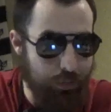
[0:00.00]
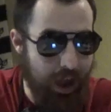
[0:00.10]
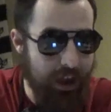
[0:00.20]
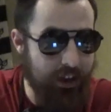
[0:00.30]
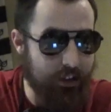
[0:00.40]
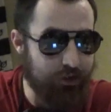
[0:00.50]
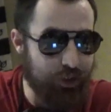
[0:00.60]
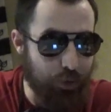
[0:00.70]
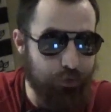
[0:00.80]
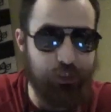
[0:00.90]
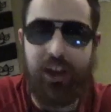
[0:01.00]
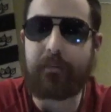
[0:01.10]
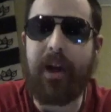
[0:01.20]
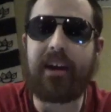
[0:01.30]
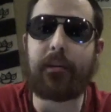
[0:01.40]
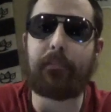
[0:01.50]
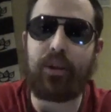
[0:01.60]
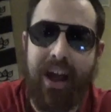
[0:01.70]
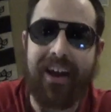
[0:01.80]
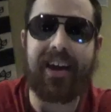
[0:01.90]
ate a choke slam and a
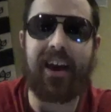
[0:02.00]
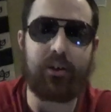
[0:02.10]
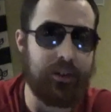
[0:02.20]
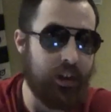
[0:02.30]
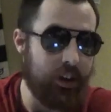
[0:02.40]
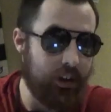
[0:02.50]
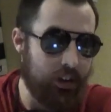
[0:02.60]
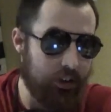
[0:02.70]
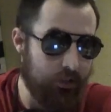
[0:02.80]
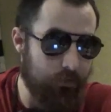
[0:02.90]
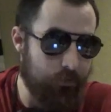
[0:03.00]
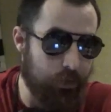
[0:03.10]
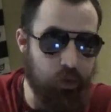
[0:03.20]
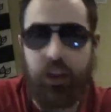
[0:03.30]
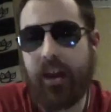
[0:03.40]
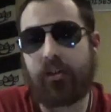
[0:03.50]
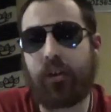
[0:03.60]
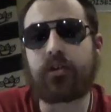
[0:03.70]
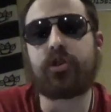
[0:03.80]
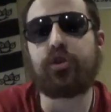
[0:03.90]
blackout for Lance
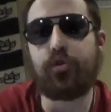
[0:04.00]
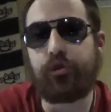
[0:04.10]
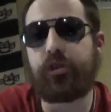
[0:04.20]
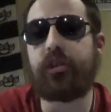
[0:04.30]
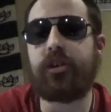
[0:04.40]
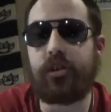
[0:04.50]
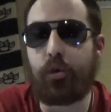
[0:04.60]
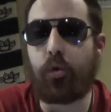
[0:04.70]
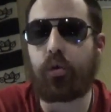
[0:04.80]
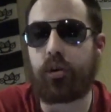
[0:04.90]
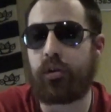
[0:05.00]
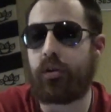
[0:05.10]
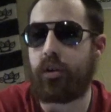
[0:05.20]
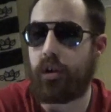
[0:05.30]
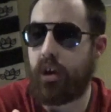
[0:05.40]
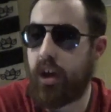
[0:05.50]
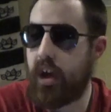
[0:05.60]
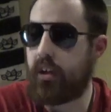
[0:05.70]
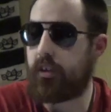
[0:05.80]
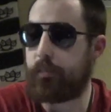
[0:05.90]
Archer to secure
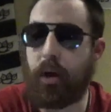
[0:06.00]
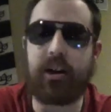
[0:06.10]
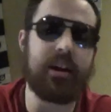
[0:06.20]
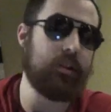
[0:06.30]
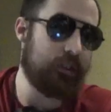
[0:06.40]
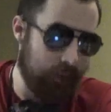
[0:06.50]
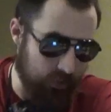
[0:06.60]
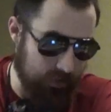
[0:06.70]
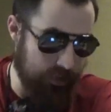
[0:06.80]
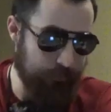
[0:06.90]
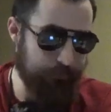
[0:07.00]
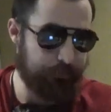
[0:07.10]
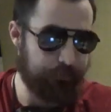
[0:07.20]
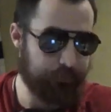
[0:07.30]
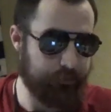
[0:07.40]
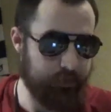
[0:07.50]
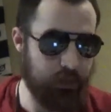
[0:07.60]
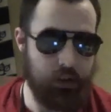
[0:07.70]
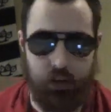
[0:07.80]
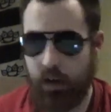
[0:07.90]
his spot in the tourney.
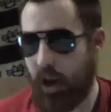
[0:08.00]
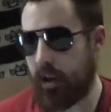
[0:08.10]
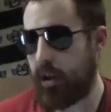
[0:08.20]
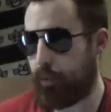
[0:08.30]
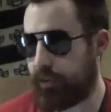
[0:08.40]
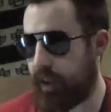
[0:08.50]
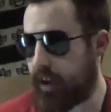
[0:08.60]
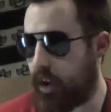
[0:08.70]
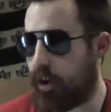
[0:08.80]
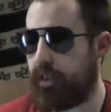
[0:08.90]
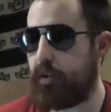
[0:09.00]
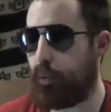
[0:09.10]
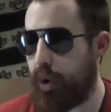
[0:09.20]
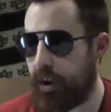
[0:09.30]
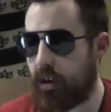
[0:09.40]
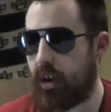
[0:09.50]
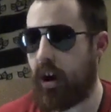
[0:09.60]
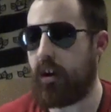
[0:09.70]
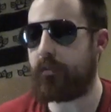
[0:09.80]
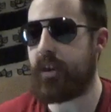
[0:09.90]
And he will take on the winner
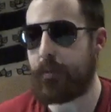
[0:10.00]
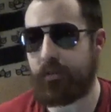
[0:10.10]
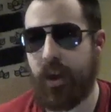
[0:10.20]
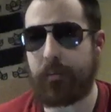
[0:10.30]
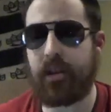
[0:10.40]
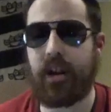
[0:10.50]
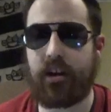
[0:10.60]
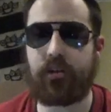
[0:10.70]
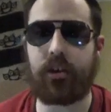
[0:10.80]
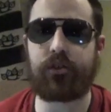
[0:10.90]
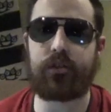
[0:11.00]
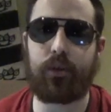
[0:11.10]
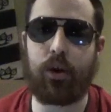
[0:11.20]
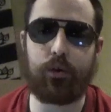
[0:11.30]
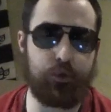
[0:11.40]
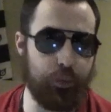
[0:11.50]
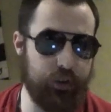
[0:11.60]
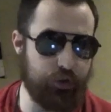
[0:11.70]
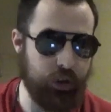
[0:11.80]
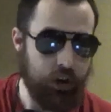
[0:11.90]
of Kip Sabian and Dustin Rhodes,
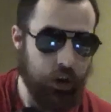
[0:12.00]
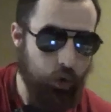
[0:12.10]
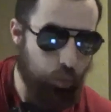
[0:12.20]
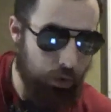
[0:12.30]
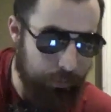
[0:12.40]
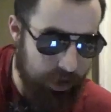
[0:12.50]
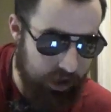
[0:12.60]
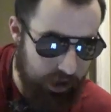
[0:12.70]
which will be